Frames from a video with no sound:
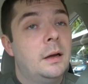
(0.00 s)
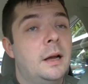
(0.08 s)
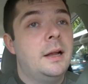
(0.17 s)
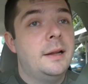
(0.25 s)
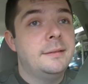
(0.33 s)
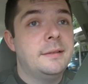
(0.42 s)

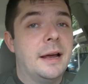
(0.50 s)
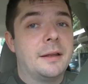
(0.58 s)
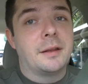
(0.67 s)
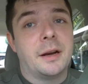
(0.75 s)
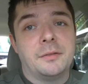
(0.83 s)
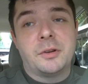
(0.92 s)
And now
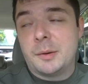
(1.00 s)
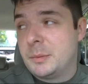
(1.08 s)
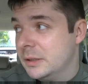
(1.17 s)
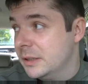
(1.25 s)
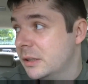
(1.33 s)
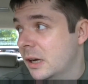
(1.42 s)
that I've dropped
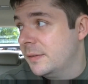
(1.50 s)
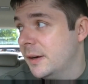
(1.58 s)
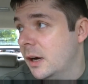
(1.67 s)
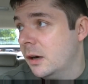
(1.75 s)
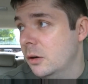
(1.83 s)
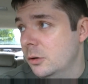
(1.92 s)
Alyssa off
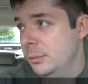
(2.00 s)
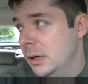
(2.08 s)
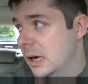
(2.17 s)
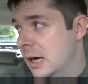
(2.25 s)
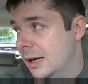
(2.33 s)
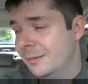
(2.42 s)
at home,
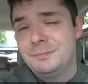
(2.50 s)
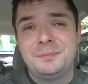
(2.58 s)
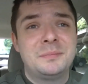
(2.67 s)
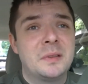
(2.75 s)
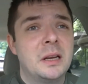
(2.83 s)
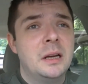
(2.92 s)
um,
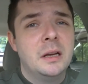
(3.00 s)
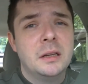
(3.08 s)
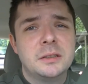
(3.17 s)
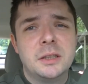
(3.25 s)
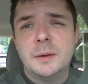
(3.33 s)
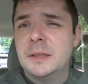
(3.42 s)

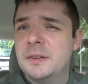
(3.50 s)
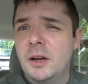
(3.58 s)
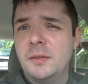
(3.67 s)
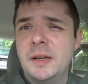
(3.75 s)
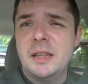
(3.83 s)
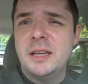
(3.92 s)
so
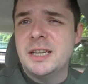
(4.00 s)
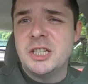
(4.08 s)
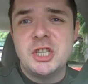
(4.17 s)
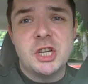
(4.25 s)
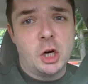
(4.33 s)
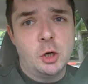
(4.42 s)
involving the
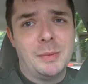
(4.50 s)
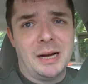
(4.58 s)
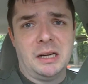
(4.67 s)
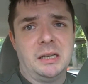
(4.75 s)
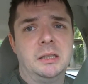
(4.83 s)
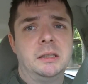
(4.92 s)

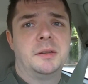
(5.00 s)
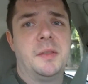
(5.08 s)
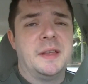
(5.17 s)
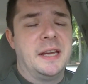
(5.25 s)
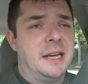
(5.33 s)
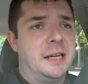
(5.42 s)
DOMA
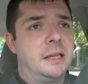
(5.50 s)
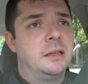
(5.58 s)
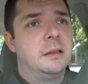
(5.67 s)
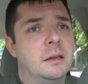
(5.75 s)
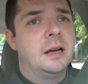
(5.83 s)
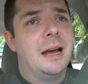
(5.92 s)
thing
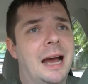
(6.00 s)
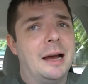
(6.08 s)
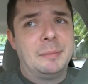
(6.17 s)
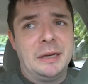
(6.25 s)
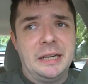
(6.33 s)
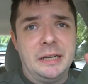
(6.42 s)

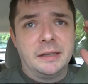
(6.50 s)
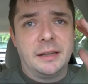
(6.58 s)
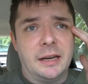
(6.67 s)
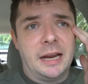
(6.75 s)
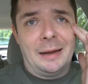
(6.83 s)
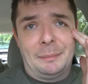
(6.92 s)
happening
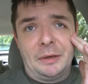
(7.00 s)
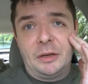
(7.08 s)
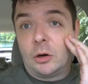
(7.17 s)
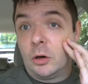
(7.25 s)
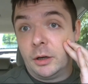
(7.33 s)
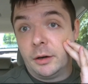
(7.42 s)
that
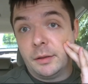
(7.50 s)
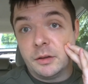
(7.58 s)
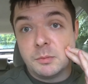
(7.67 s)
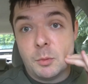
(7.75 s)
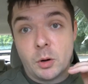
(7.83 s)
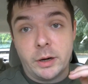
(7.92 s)
happened earlier
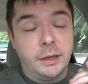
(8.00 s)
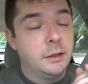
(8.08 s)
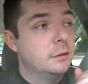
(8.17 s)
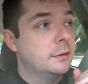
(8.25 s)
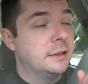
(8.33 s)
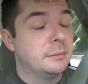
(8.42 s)
this
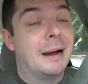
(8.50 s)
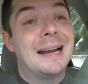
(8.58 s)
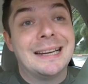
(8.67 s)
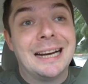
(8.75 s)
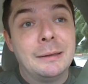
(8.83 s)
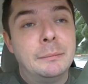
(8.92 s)
morning, at least
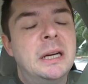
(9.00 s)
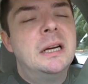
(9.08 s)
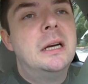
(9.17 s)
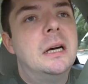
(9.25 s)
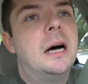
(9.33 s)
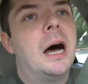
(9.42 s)
my time,
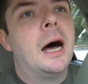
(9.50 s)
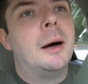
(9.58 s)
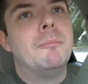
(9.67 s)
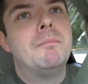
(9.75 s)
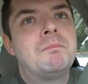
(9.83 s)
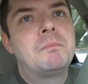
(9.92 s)

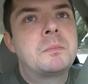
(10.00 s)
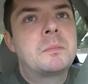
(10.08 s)
um,